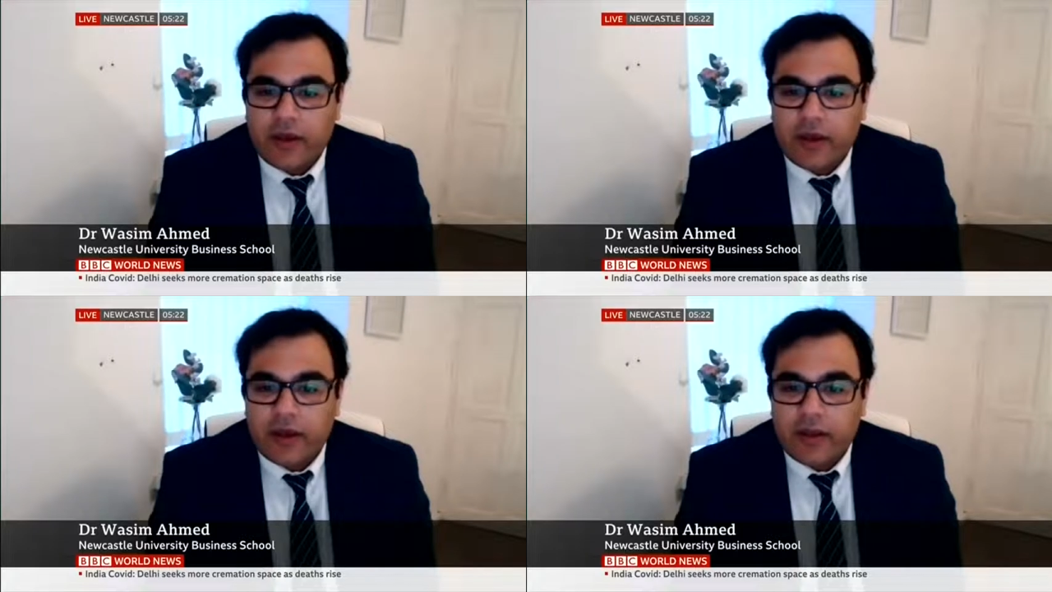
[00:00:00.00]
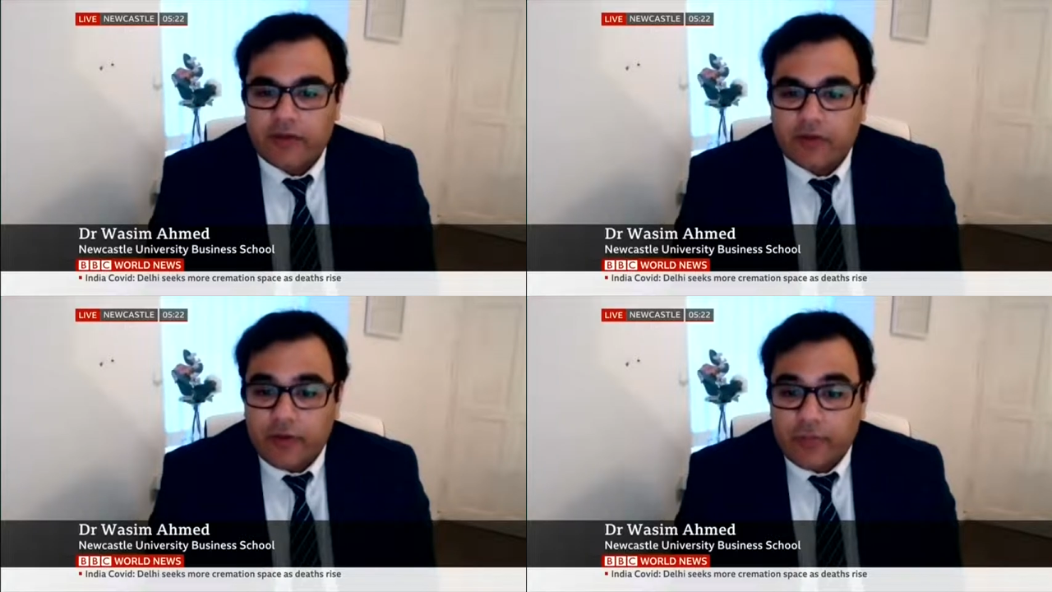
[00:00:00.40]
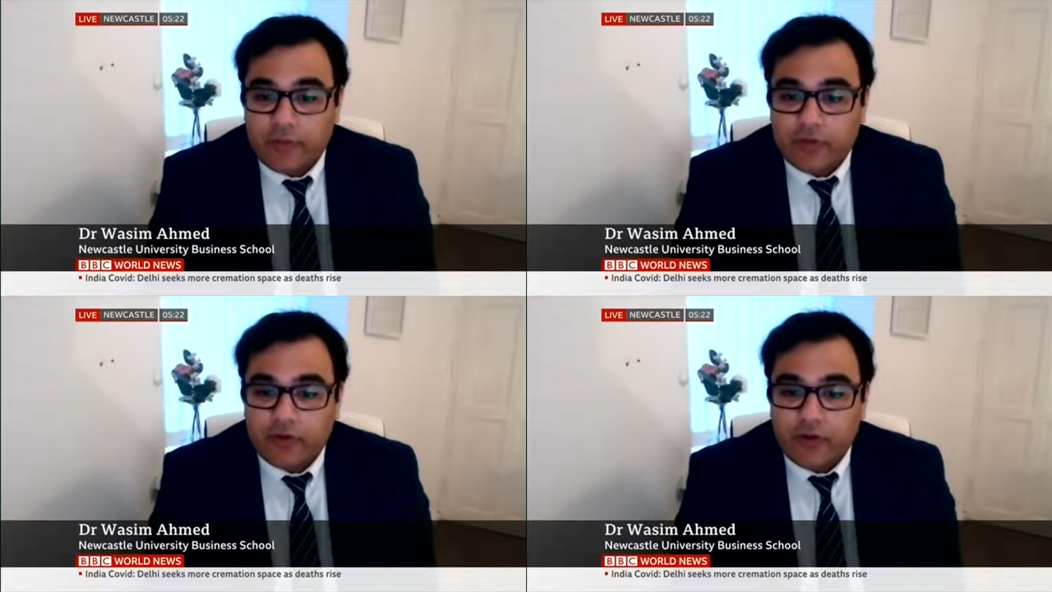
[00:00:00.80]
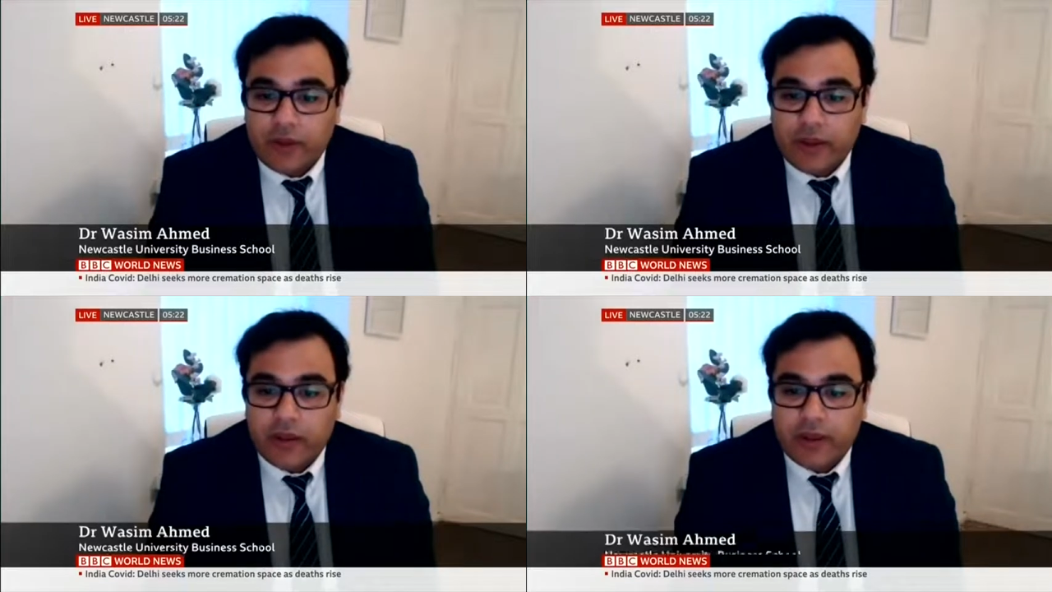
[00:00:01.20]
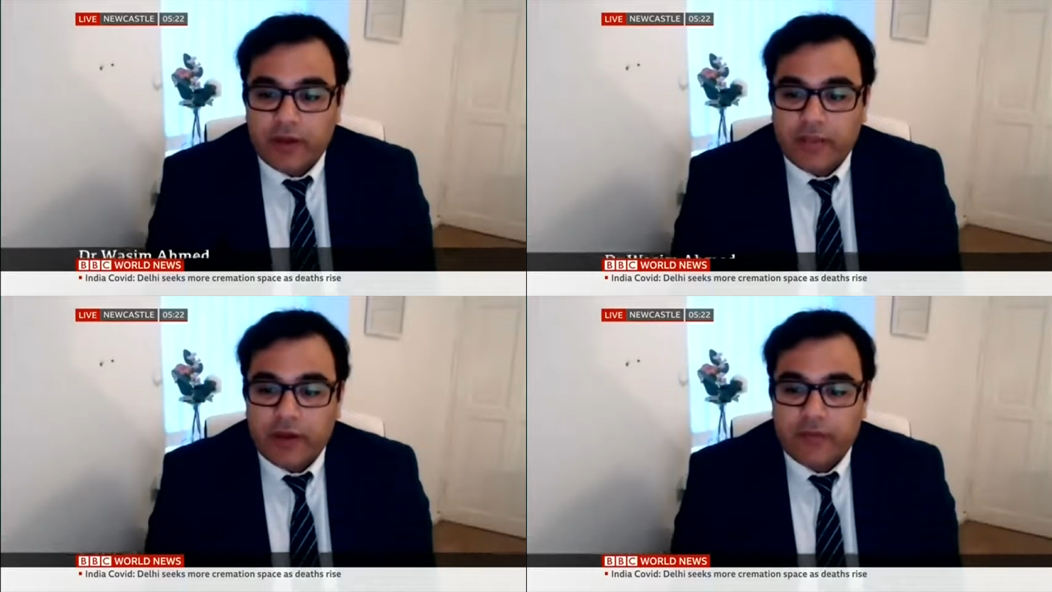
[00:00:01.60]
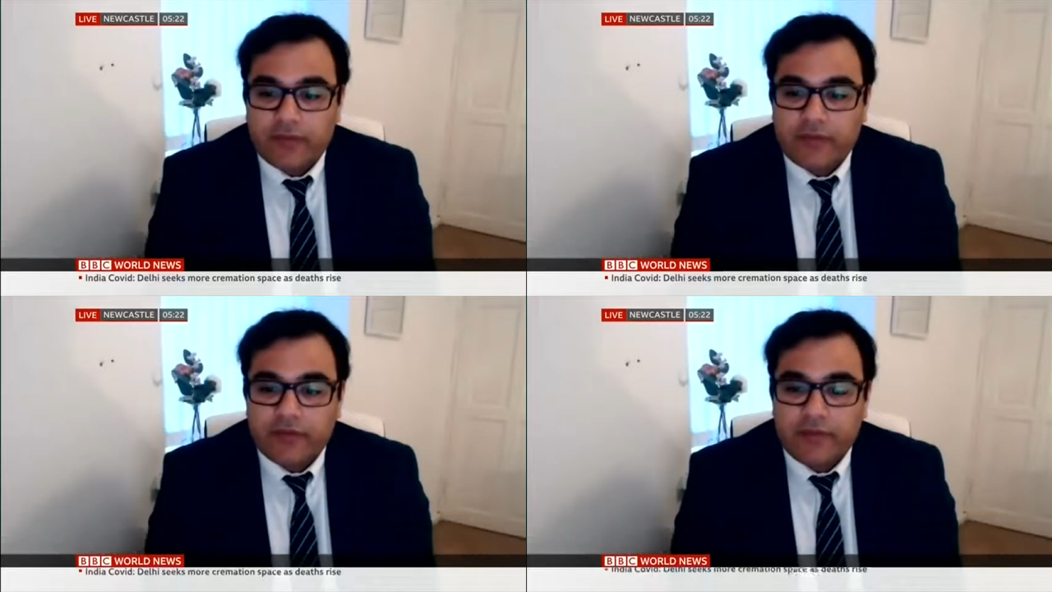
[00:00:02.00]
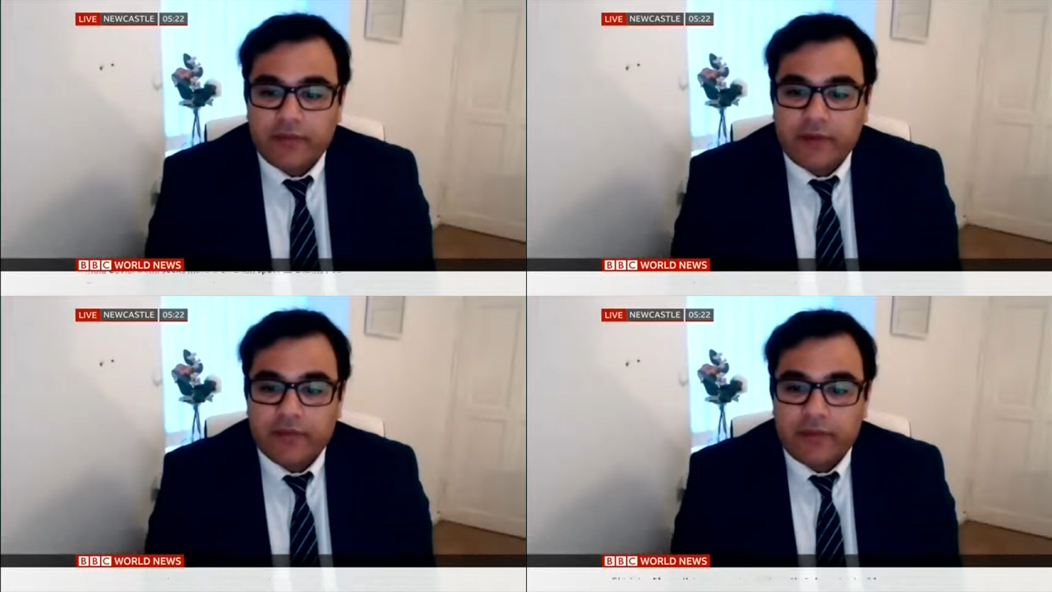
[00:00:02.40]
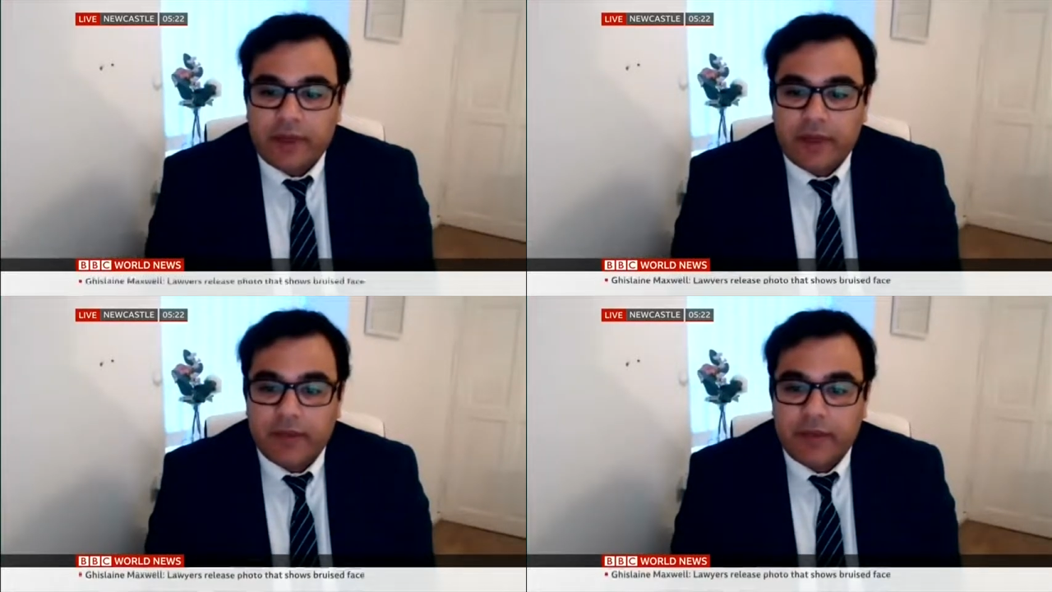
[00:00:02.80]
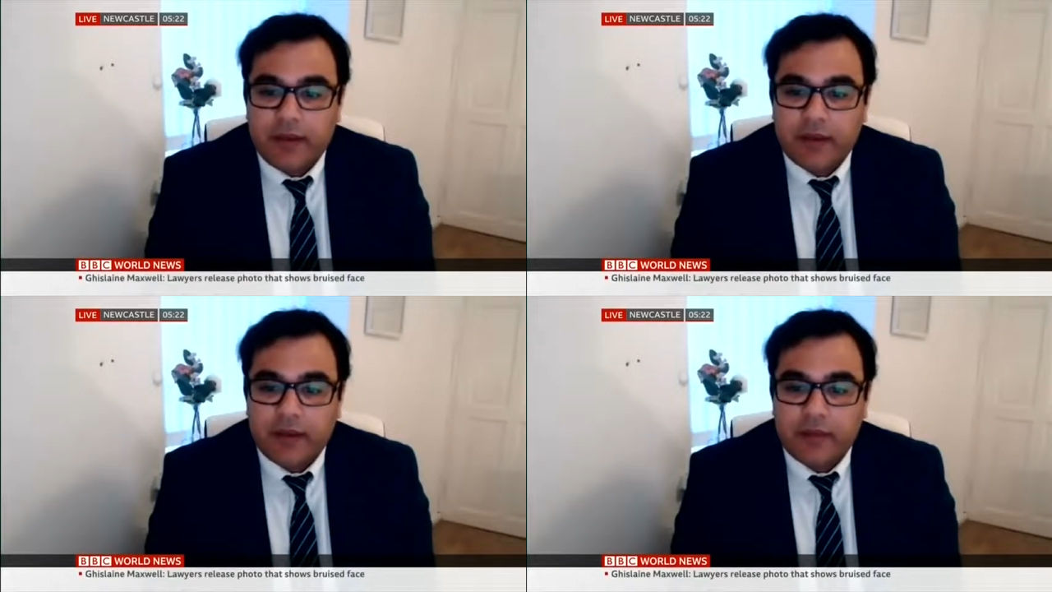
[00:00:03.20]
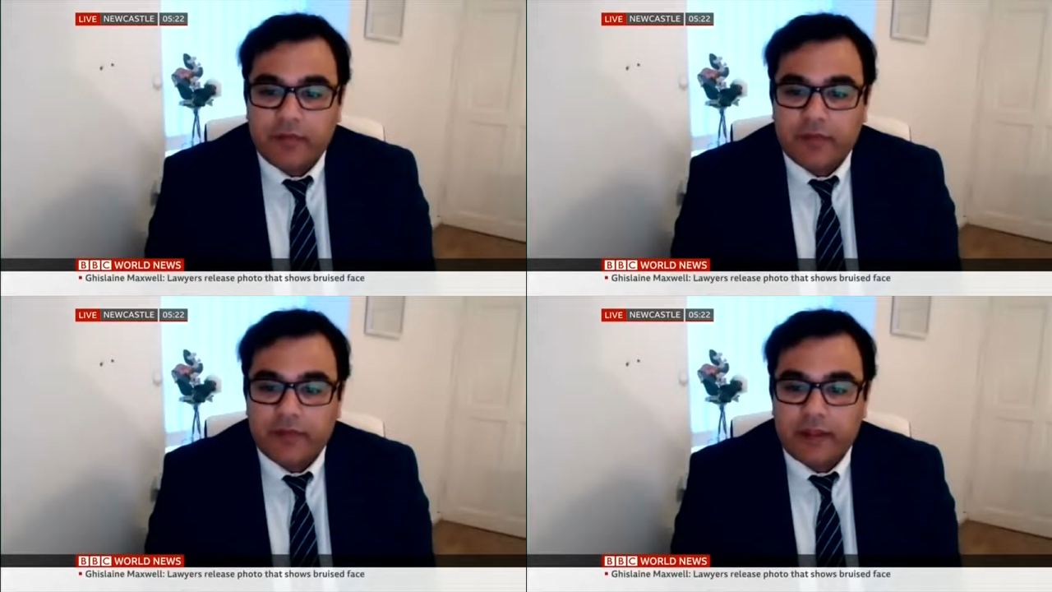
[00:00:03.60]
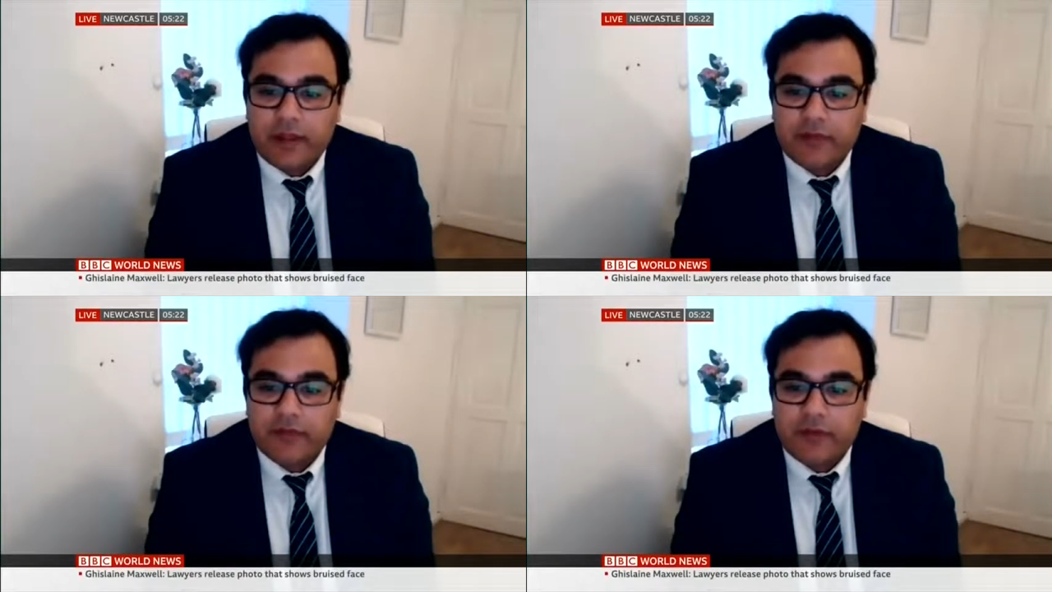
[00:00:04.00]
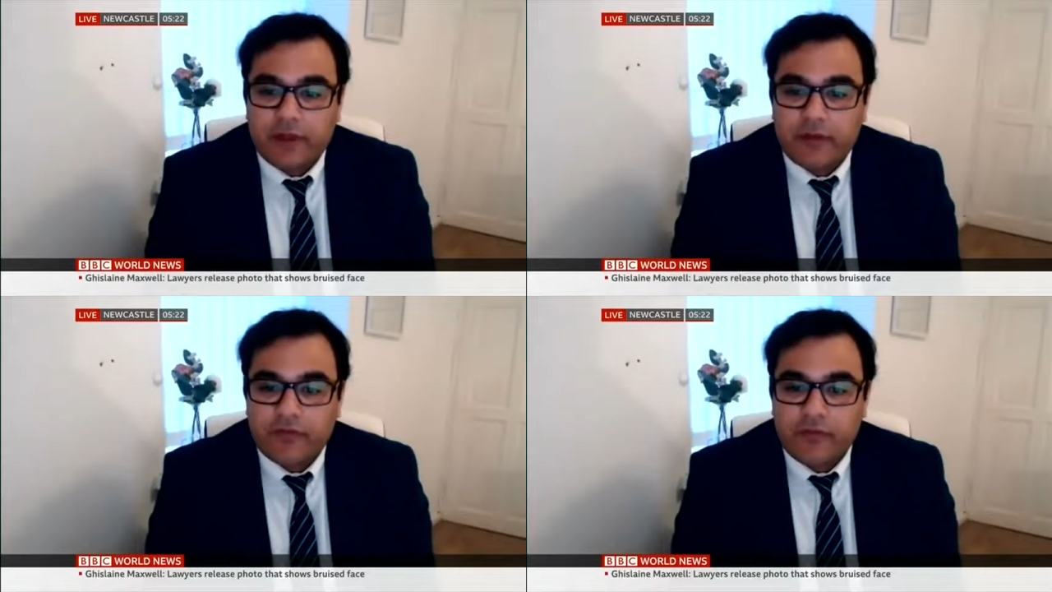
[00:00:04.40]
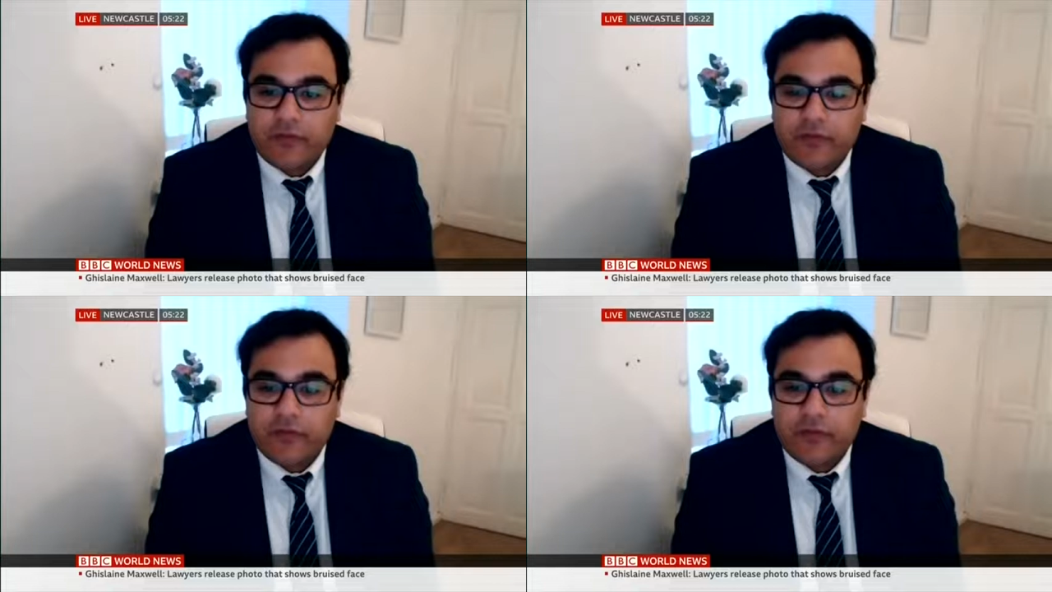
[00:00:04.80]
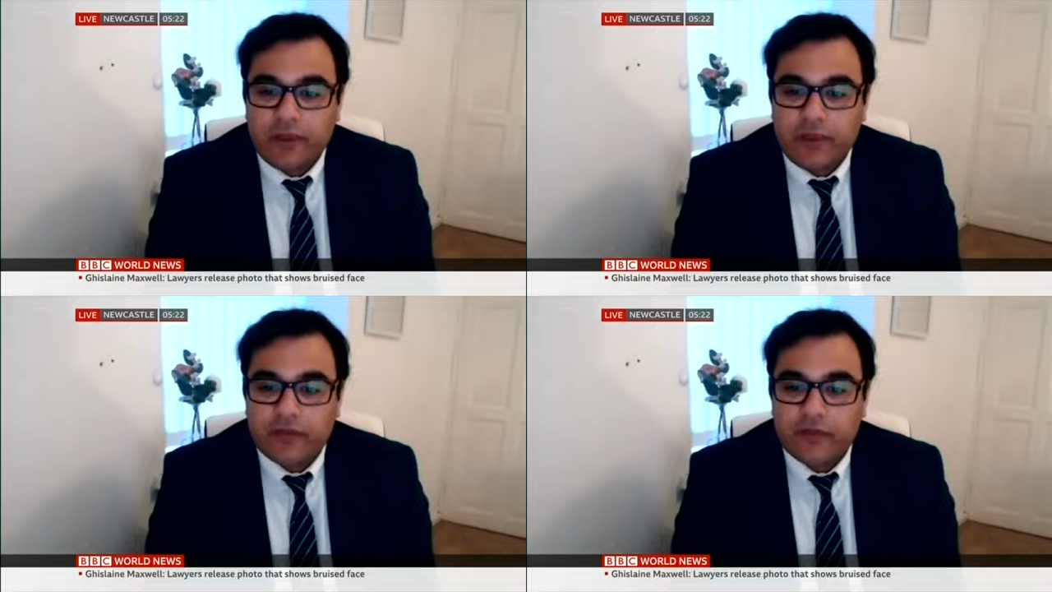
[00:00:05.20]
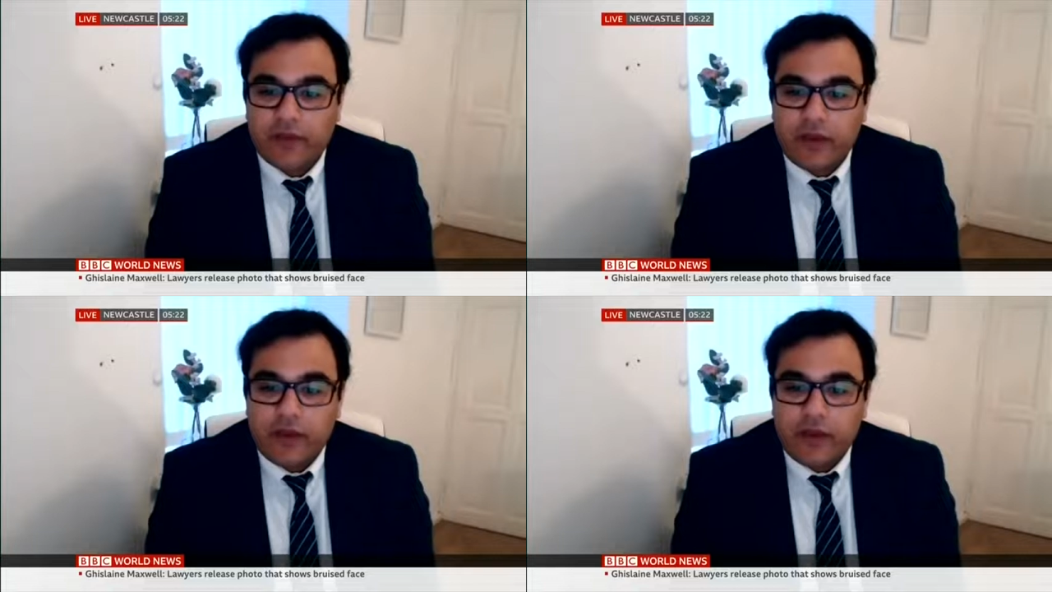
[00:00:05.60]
And it's got people talking about what's actually been, been happening uh, over the last uh, few few years.